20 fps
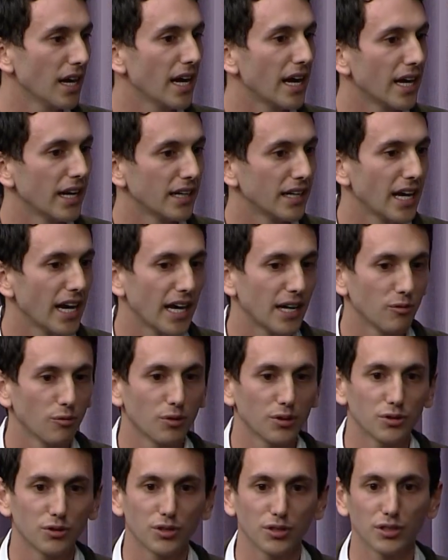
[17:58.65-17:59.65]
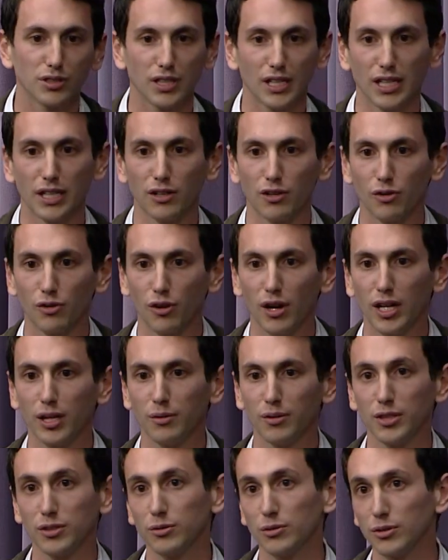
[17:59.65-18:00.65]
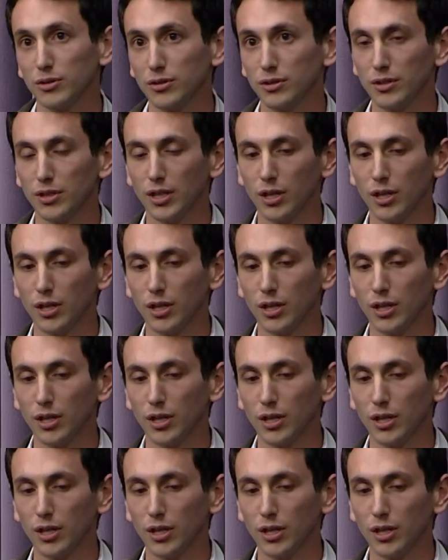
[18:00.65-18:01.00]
And, and was just an incredible, this was,